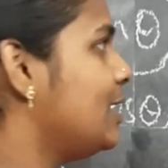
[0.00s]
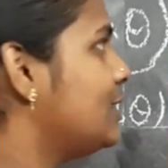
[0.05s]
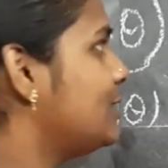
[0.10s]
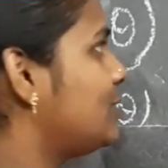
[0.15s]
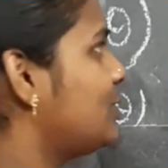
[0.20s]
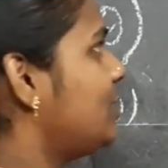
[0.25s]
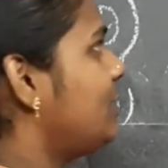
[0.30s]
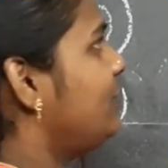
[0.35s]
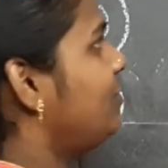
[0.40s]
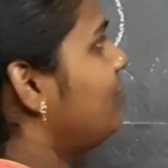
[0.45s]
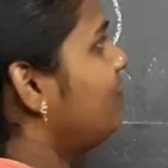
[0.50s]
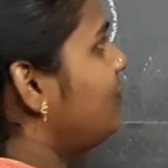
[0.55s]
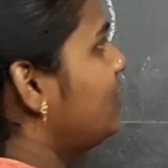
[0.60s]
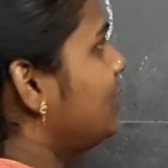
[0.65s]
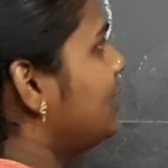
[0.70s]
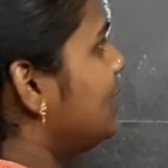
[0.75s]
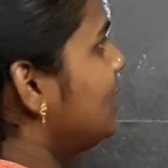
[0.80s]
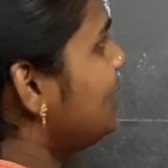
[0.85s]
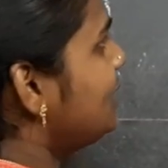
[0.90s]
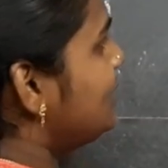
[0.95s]
So even for
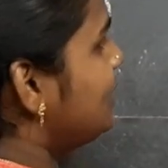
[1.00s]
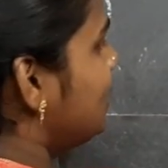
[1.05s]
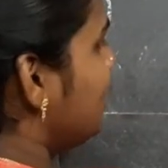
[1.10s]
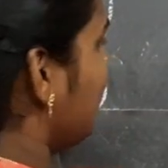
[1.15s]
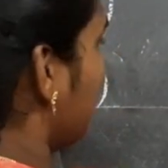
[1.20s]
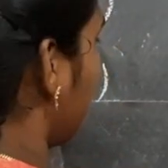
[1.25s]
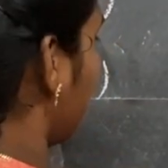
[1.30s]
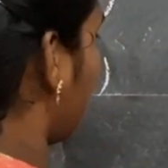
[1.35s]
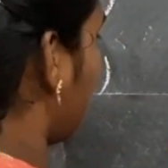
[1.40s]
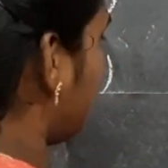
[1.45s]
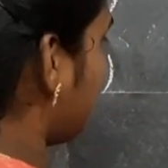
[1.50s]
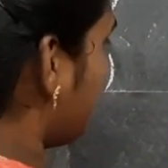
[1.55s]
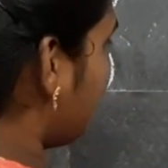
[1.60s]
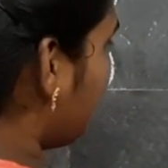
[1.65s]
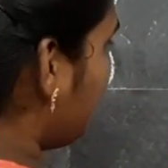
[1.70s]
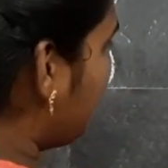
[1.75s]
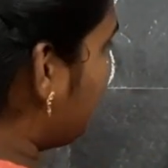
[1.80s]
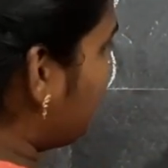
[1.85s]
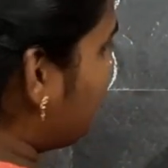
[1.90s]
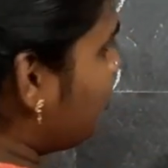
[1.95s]
this, once you
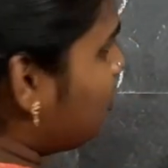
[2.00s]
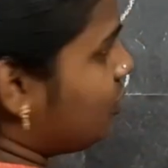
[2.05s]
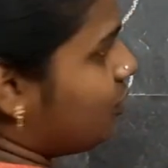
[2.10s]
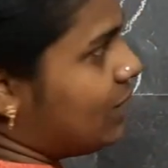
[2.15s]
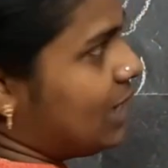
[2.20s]
get to know the